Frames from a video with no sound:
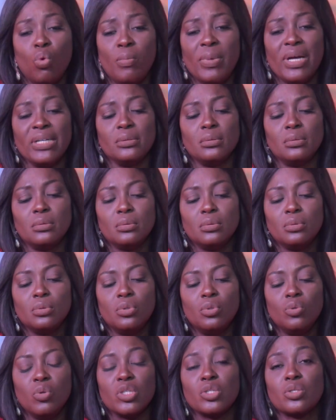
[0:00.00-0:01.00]
woman
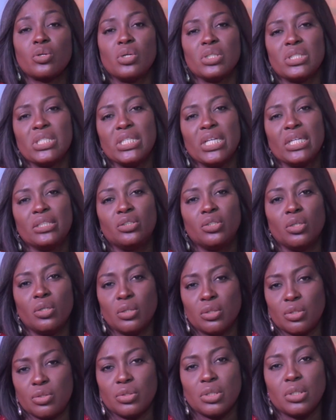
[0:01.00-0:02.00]
who was caught in
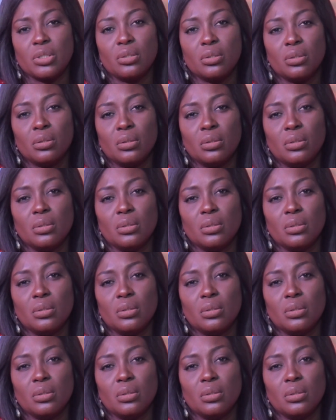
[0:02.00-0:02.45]
adultery.